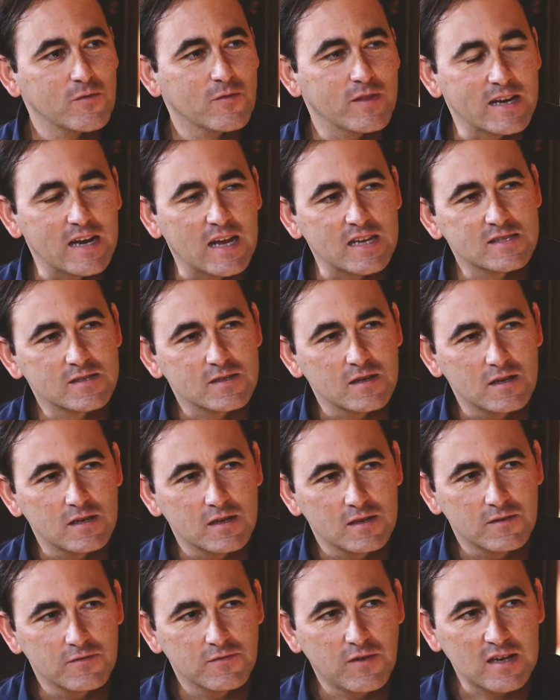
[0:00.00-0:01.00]
of the nice
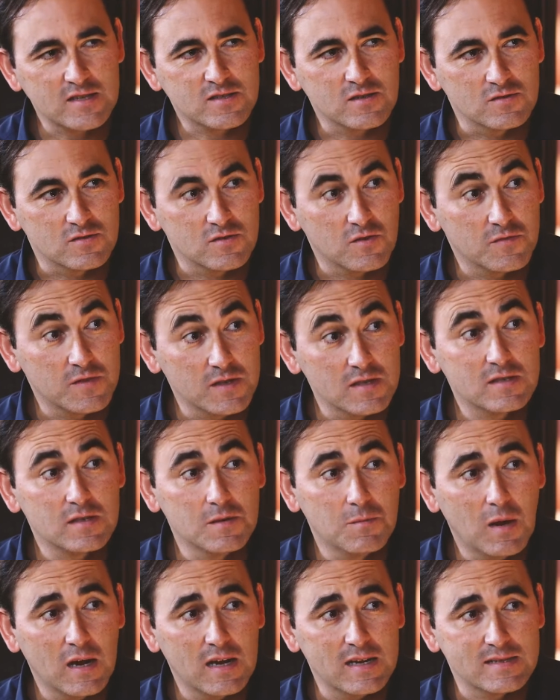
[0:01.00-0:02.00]
uh, functions of this
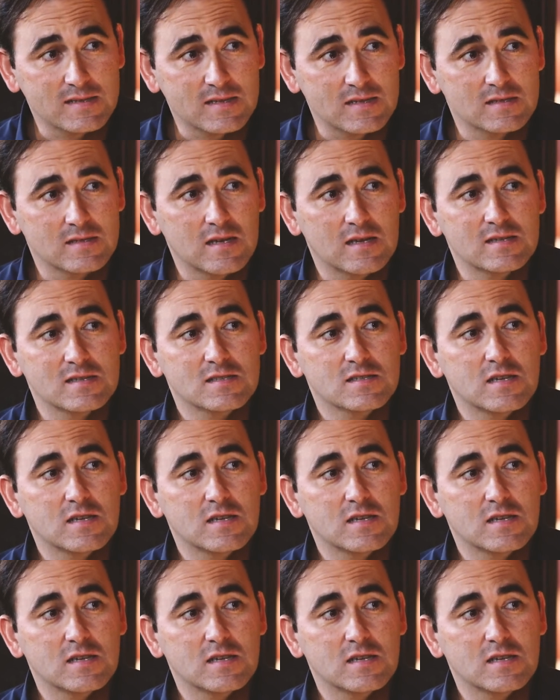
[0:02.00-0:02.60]
device is that it